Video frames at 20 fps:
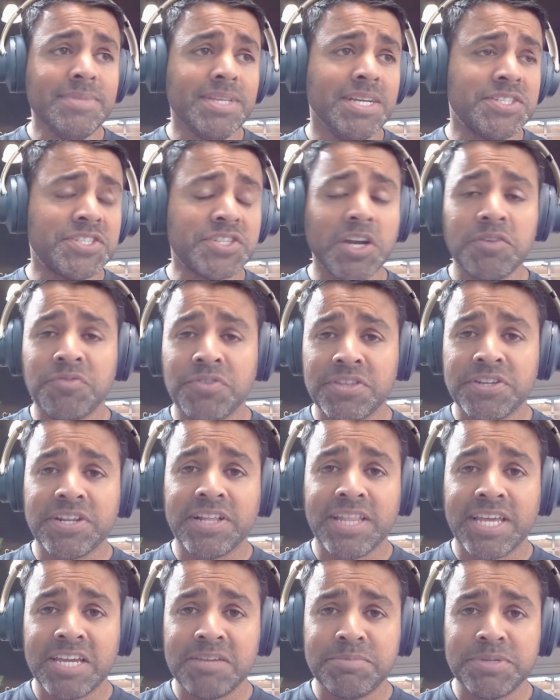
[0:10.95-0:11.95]
Sorry for the
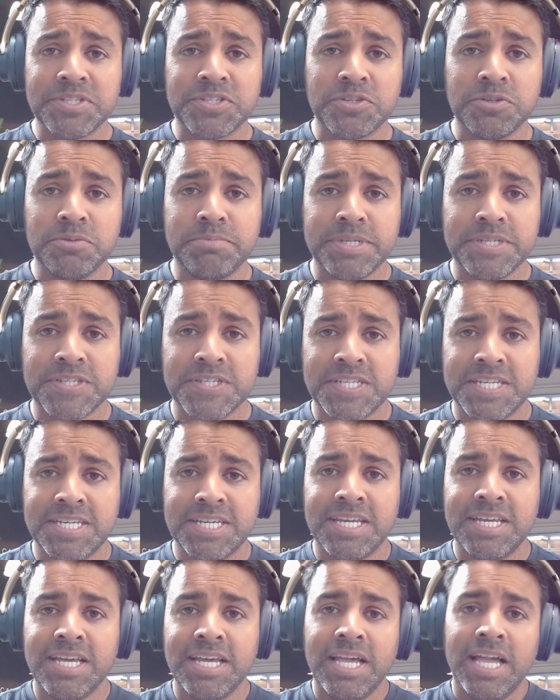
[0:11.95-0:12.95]
delay. I've been so
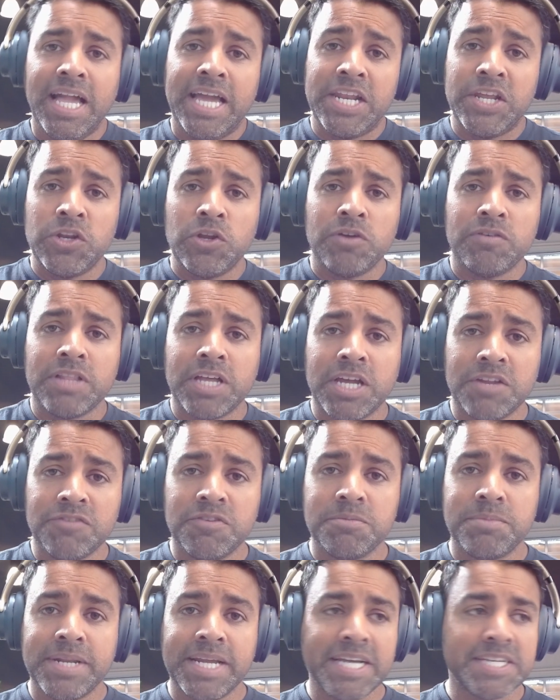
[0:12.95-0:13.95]
busy. And I know a lot of
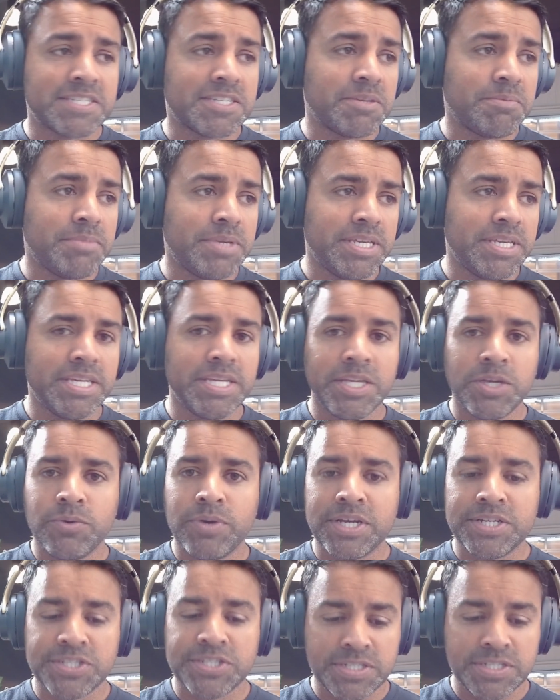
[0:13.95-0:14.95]
you have been asking me
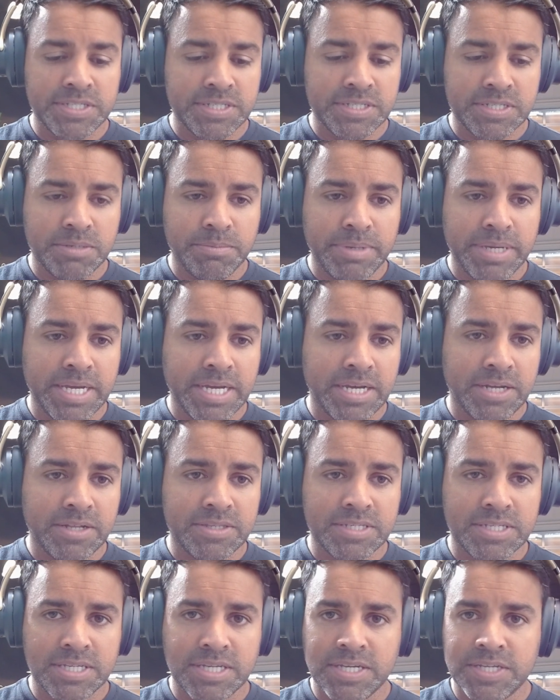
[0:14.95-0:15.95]
questions
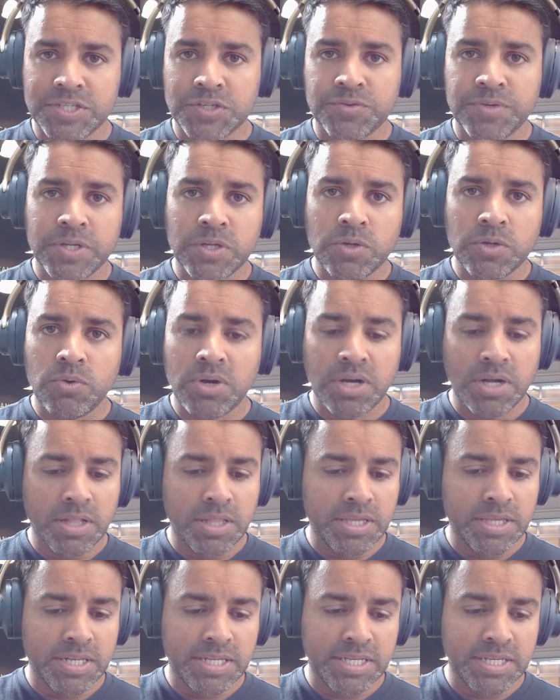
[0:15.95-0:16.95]
about screen
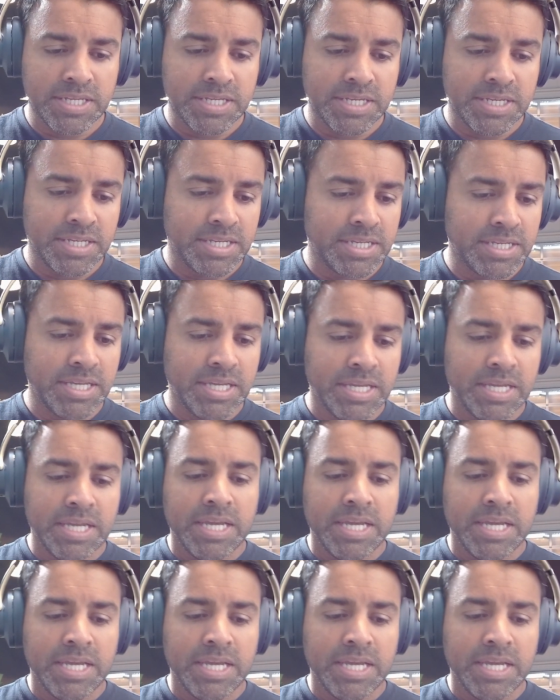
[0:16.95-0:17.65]
quality,